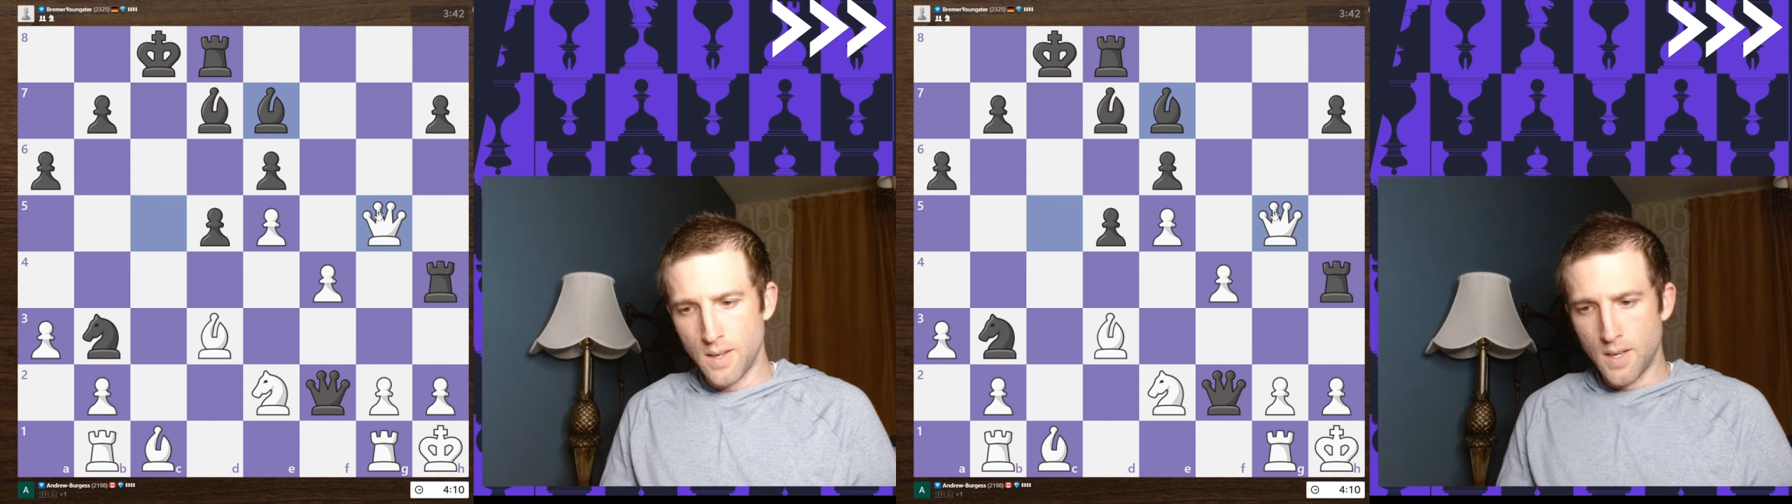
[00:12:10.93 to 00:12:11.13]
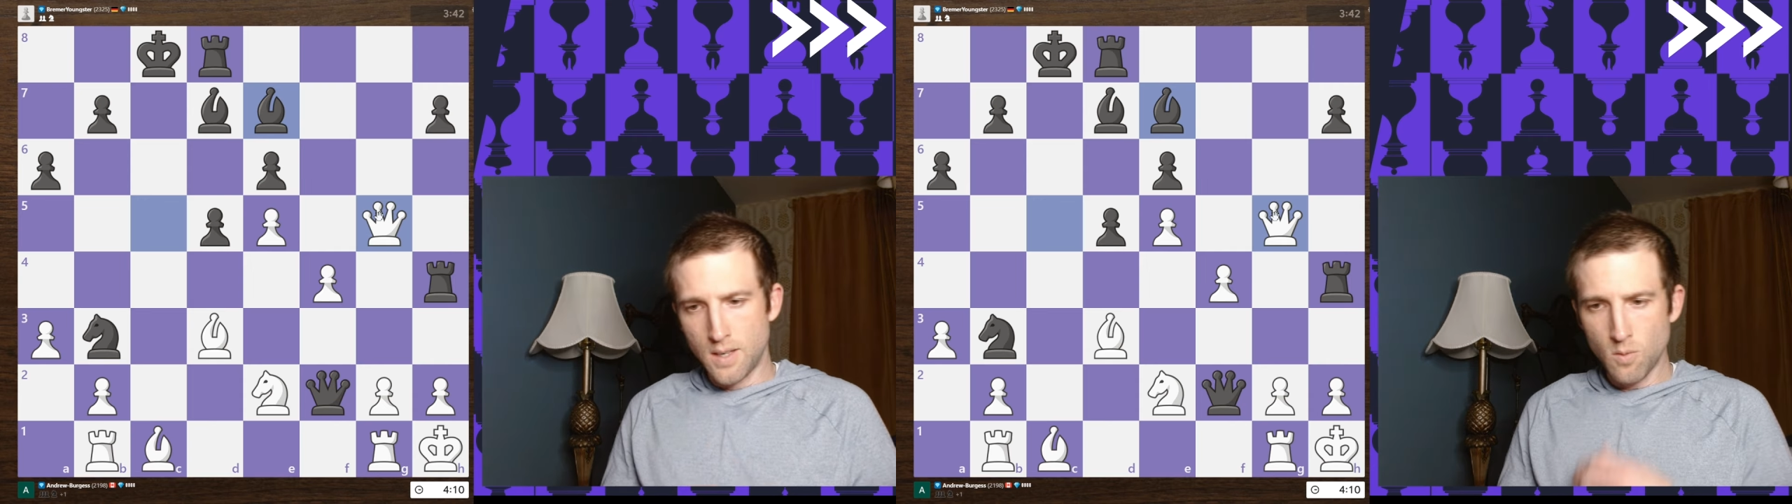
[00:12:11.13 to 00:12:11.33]

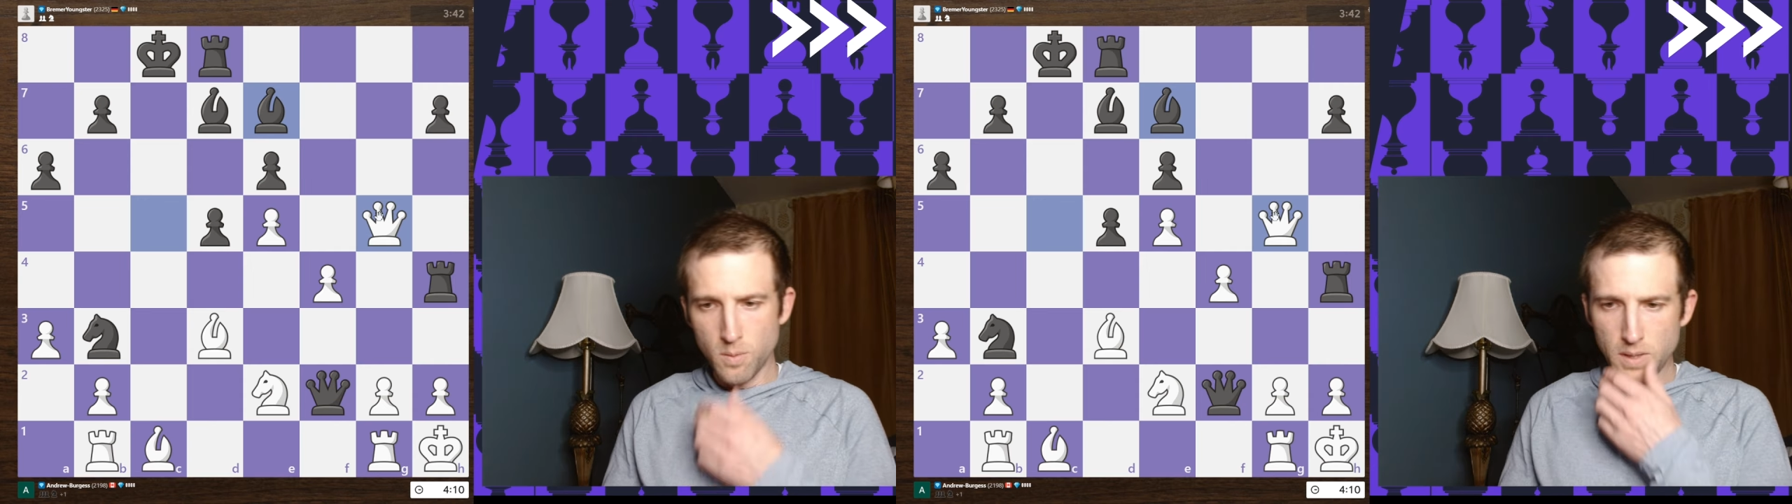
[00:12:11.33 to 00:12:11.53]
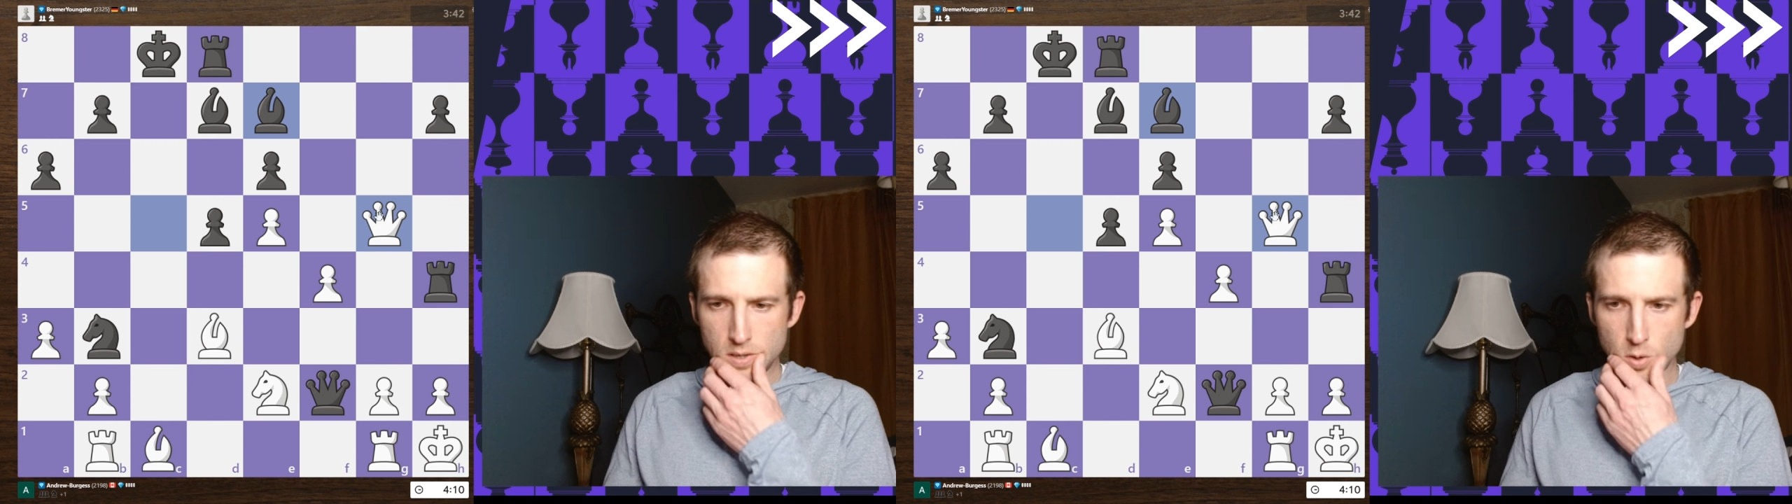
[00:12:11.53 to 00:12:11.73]
Don't want
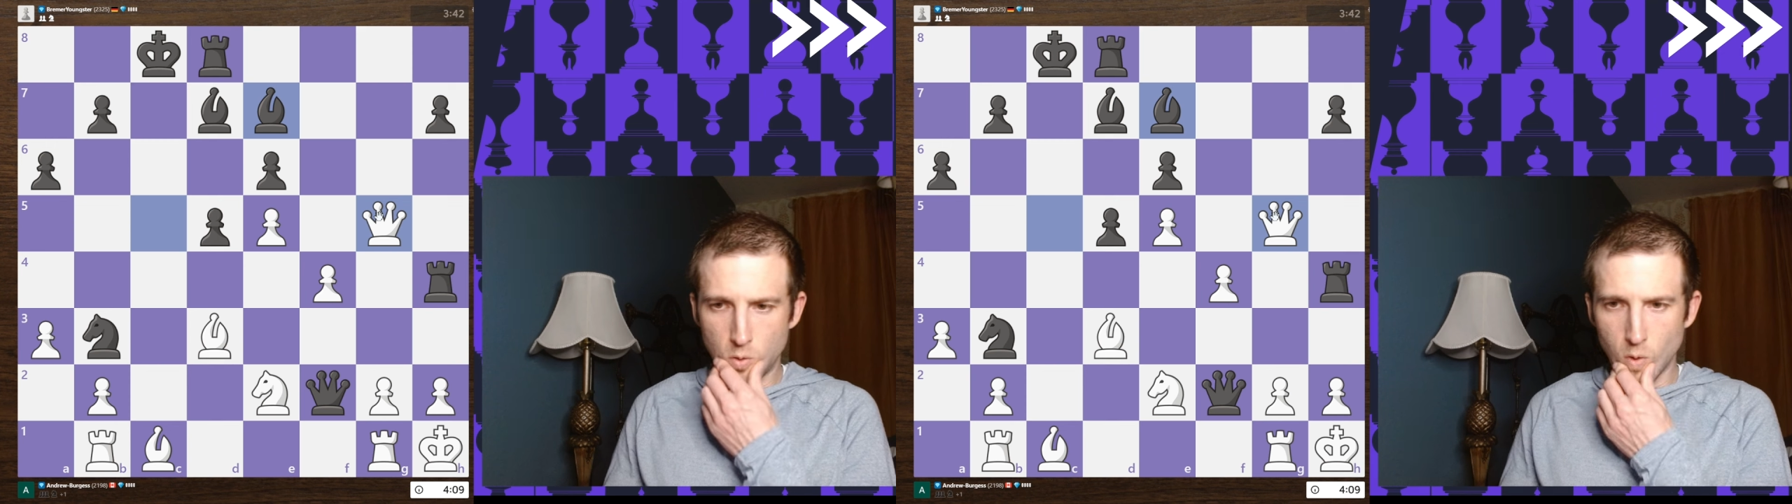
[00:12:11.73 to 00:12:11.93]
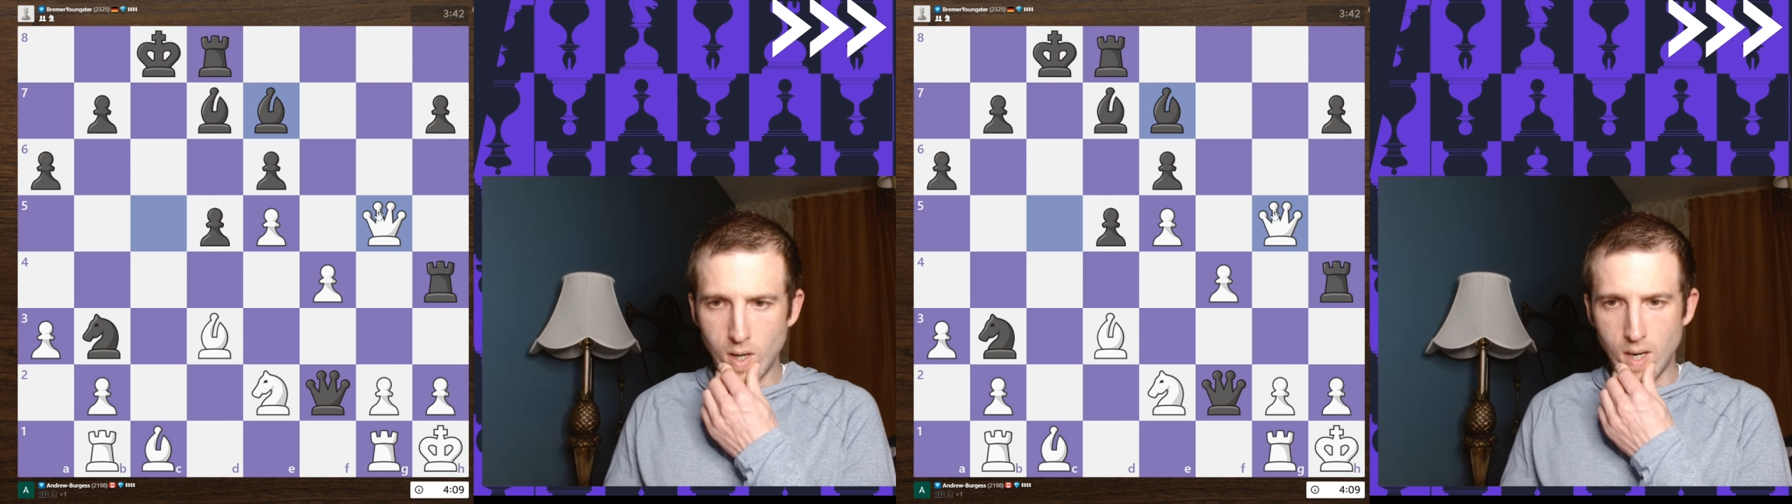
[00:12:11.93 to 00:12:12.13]
to be too
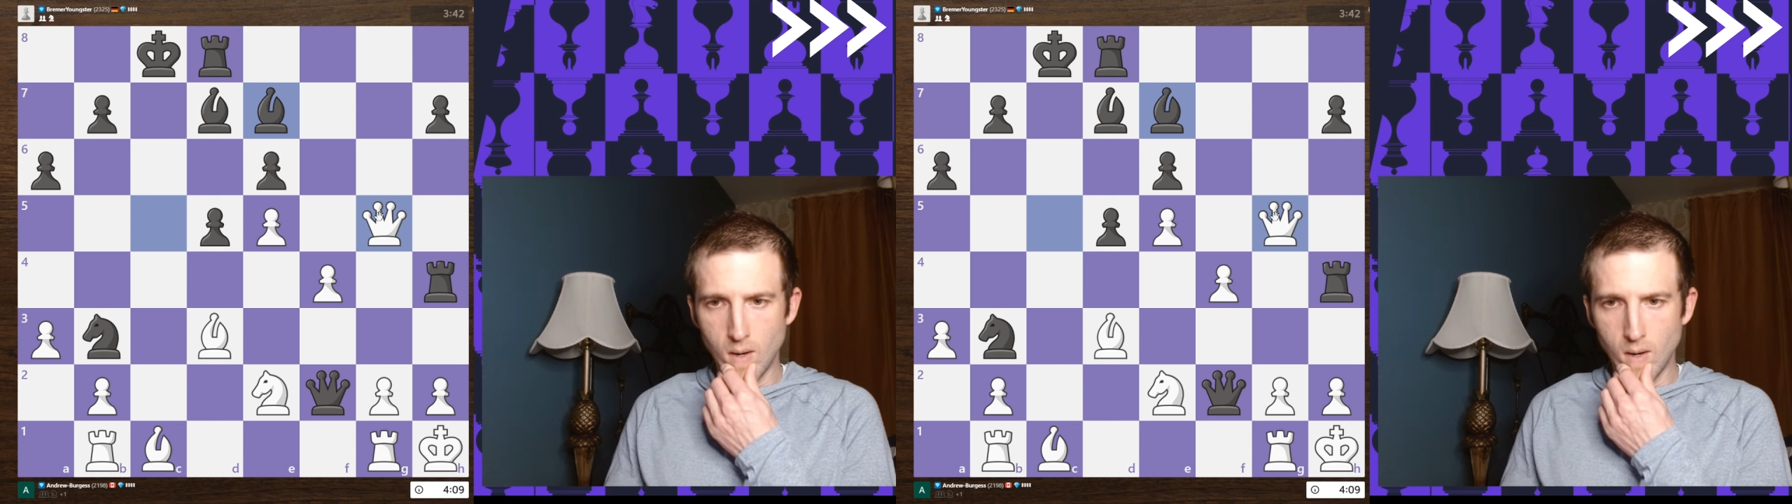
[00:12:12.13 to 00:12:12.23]
greedy.